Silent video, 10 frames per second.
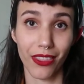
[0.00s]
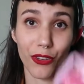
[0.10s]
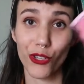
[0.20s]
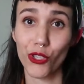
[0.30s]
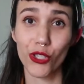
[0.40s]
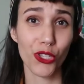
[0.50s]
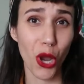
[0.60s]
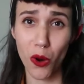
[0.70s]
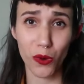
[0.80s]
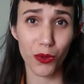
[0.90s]
They're
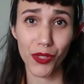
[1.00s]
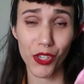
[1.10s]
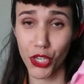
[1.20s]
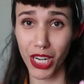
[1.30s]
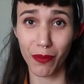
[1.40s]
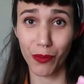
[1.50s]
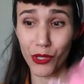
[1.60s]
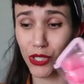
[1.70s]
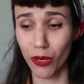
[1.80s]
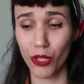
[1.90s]
so cheap,
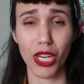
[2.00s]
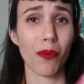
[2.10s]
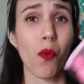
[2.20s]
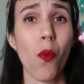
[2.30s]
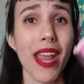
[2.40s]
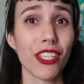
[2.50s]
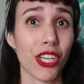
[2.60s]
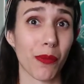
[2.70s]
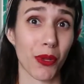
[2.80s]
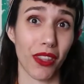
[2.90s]
so cheap, way
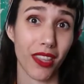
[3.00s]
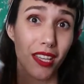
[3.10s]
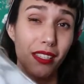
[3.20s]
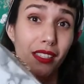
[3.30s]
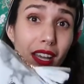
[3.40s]
cheaper than this.